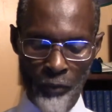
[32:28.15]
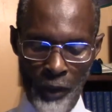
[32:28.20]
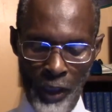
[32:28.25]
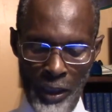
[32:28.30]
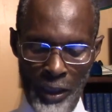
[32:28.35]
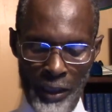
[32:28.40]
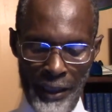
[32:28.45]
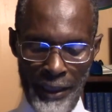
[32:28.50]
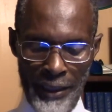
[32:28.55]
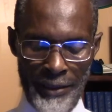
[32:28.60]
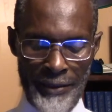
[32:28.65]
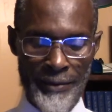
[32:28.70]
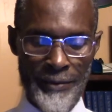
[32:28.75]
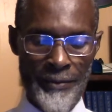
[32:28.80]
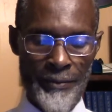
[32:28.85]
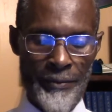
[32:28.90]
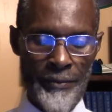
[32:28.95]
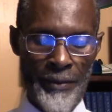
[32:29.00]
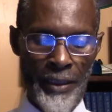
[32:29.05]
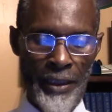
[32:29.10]
All right.
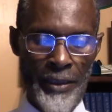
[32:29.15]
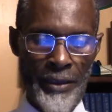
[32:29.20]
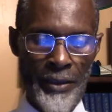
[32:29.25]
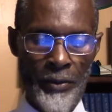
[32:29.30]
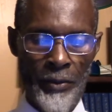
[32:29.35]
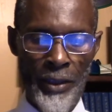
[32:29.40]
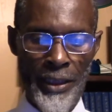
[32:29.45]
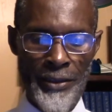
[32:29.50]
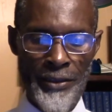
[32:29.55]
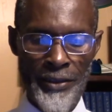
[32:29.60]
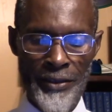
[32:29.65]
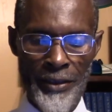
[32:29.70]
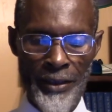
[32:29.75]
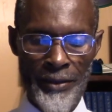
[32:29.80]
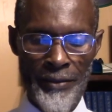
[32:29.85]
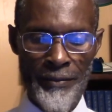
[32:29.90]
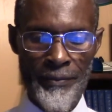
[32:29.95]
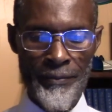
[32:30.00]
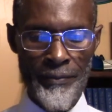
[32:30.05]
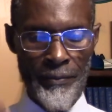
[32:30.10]
Any
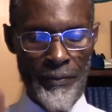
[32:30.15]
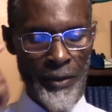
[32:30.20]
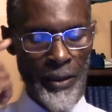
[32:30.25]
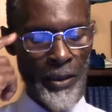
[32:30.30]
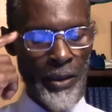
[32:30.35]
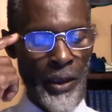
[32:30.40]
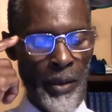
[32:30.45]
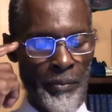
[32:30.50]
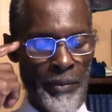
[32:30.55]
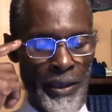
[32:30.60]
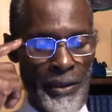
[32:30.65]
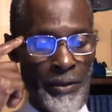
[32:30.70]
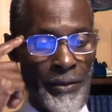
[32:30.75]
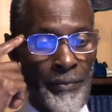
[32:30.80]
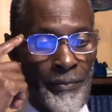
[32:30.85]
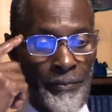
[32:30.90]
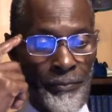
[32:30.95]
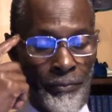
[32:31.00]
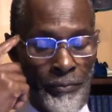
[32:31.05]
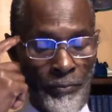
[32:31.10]
question? Any comment?
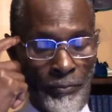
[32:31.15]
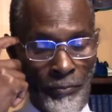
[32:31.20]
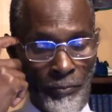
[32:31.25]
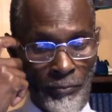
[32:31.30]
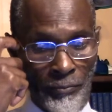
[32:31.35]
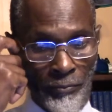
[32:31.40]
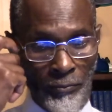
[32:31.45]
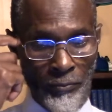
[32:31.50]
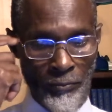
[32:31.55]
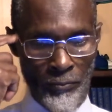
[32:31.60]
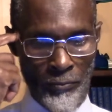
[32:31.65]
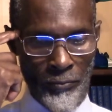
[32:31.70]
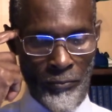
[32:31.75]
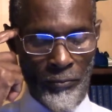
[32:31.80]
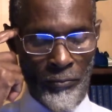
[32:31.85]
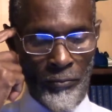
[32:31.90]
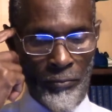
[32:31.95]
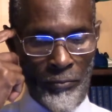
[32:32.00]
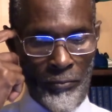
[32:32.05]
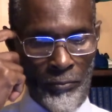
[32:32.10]
Yeah, I
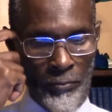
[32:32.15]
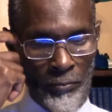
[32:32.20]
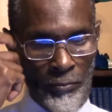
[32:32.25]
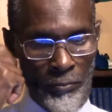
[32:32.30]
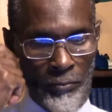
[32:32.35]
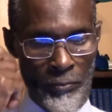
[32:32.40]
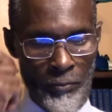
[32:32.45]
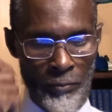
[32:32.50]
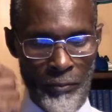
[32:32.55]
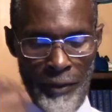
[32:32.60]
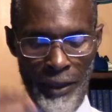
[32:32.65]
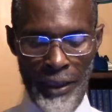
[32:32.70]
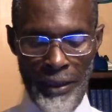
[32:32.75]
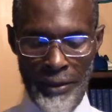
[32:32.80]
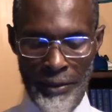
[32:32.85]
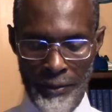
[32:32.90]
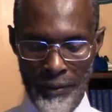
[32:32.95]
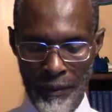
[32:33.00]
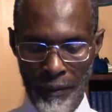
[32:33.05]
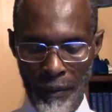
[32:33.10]
have a question. So,
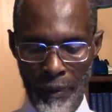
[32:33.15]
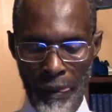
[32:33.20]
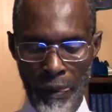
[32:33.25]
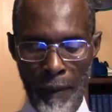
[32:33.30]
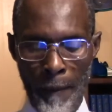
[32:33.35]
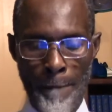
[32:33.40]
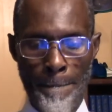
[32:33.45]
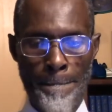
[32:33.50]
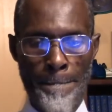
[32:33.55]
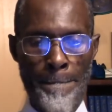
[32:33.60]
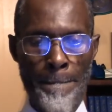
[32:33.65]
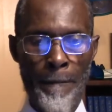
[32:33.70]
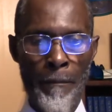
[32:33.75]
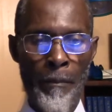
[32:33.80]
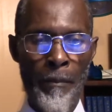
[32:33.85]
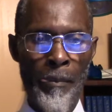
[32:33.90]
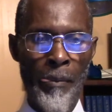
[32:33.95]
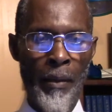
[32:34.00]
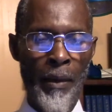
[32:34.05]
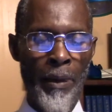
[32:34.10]
yeah. if